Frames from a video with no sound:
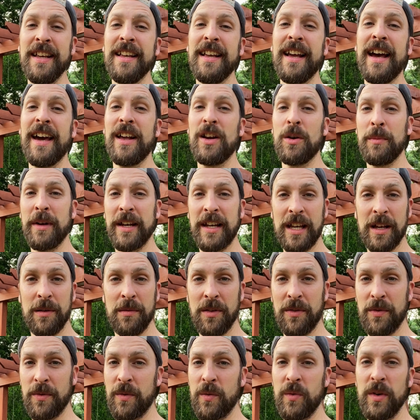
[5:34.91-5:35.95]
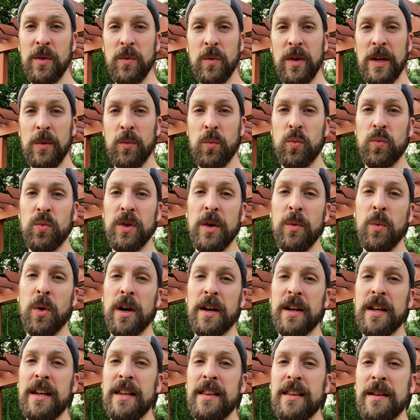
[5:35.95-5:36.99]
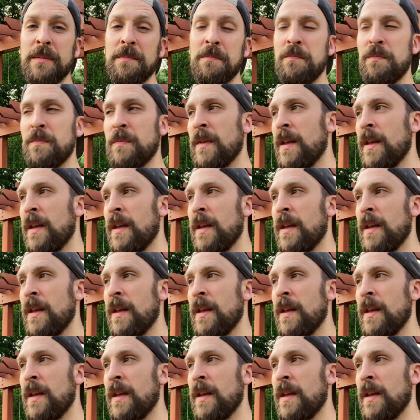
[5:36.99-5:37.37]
I don't mind coming through and reworking them.